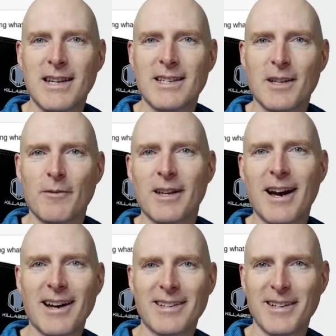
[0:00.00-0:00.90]
of the Guide
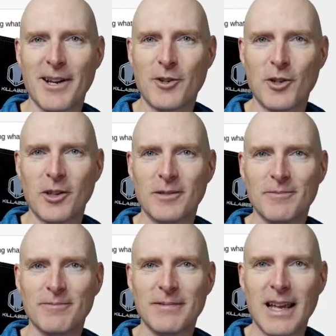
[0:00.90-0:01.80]
to Digital.
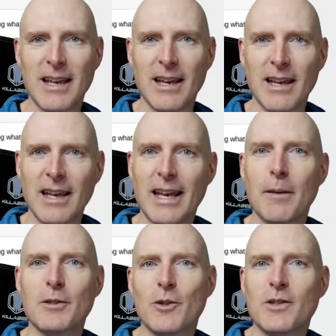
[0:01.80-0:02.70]
In
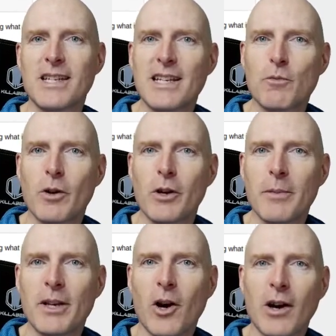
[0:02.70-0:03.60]
episode 6 we're going to be
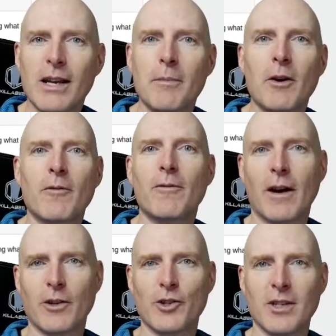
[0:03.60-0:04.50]
talking about
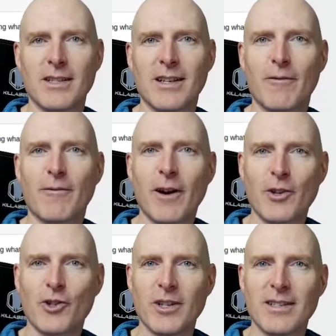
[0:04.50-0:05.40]
functions, and
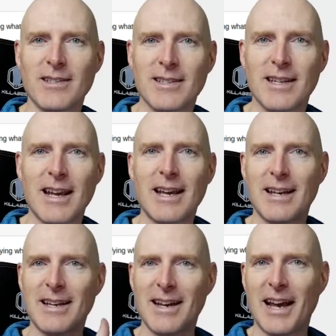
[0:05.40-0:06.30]
functions,
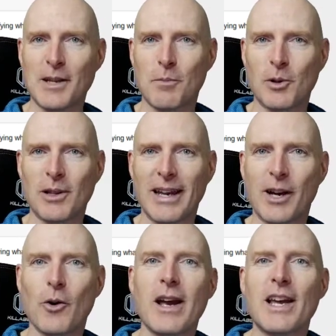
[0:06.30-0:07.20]
as per Lego,
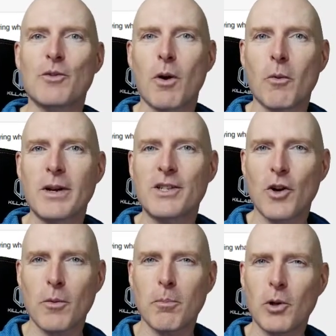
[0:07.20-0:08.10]
is where we start
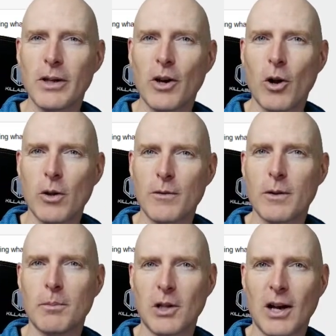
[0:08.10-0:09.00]
pulling all of the
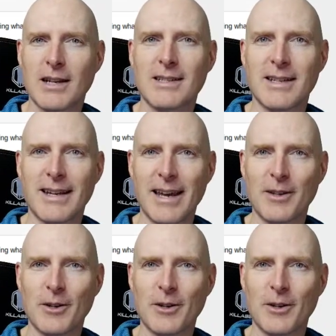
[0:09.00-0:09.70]
blocks together.